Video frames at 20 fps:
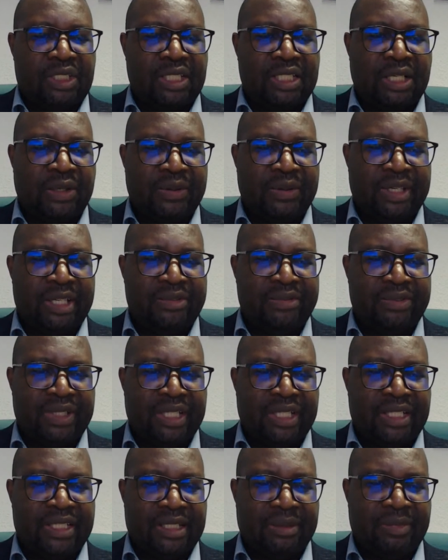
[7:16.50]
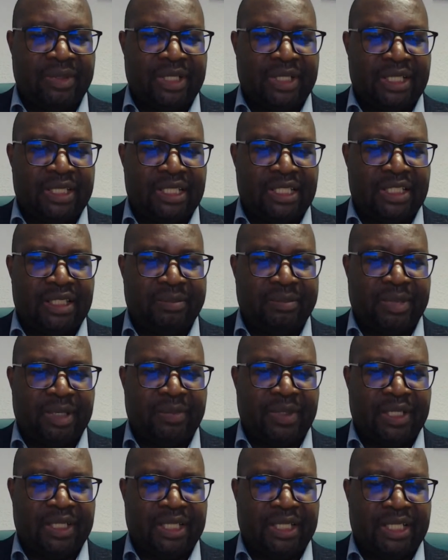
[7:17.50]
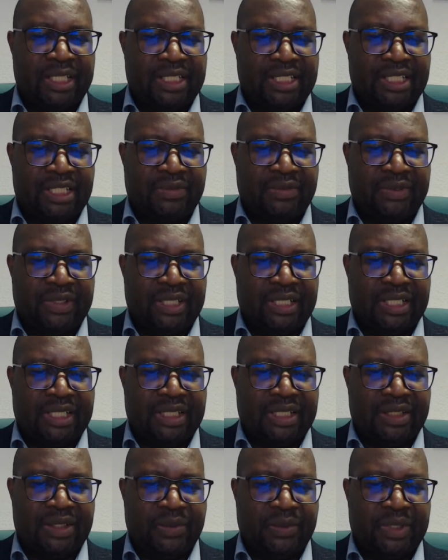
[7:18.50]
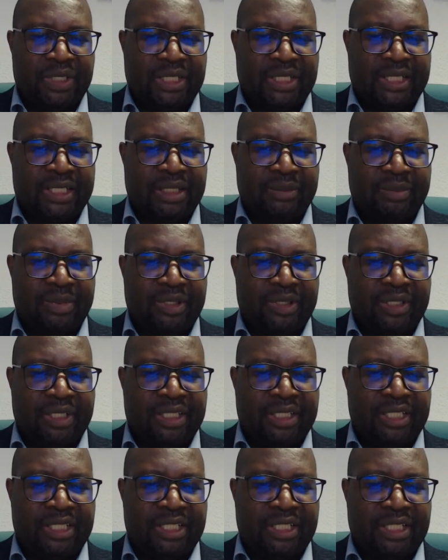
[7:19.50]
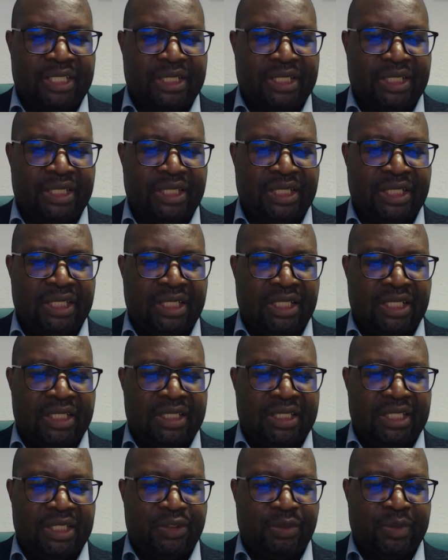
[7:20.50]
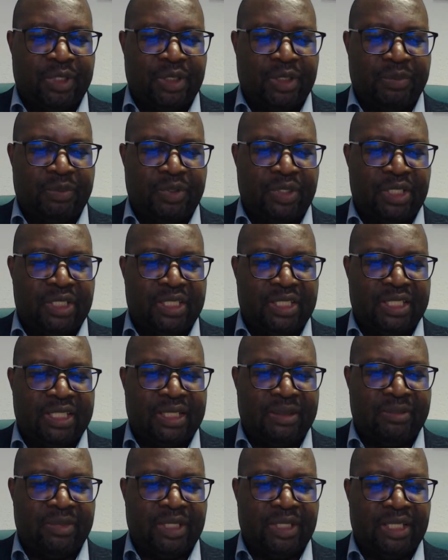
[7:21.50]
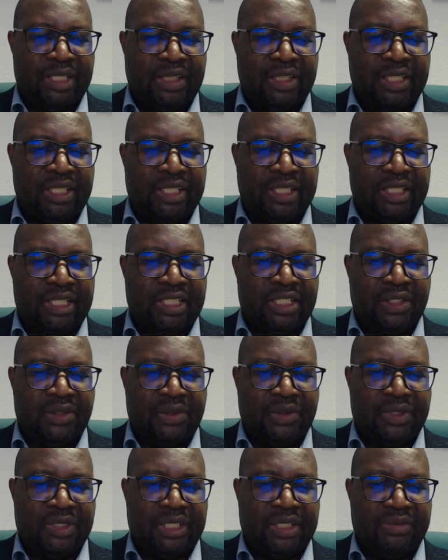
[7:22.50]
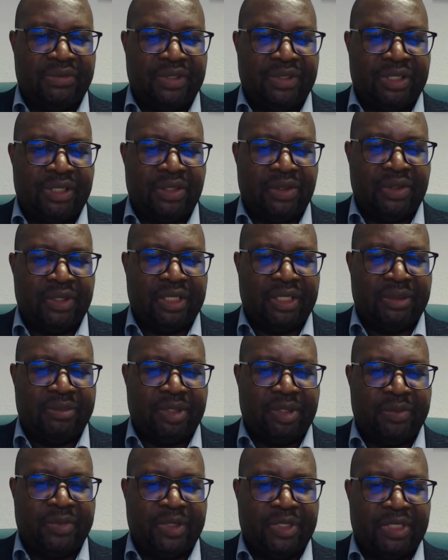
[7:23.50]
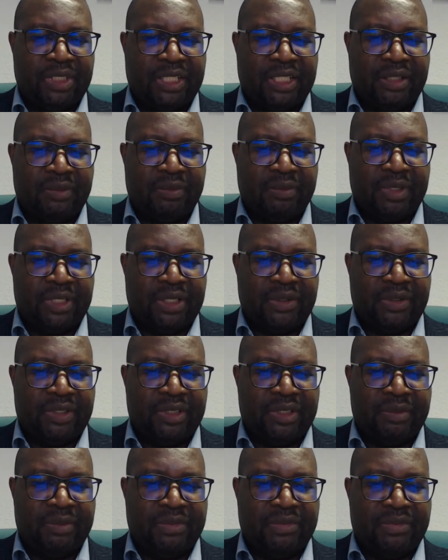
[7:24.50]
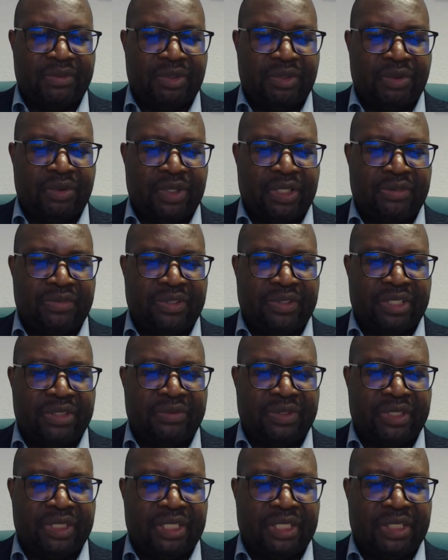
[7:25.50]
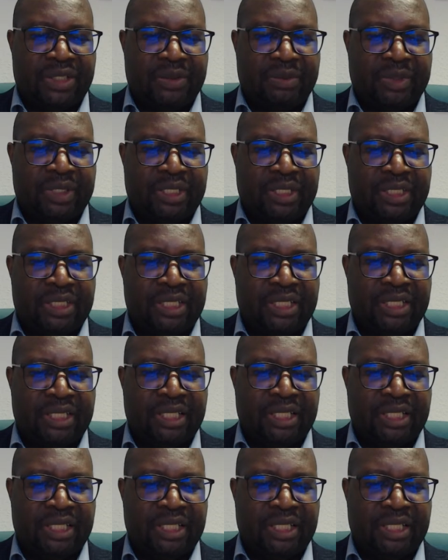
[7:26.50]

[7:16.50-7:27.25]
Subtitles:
However, in some cases, the public interest factors which underpin the 10-year settlement policy, namely the need to serve a longer probationary period before qualifying for settlement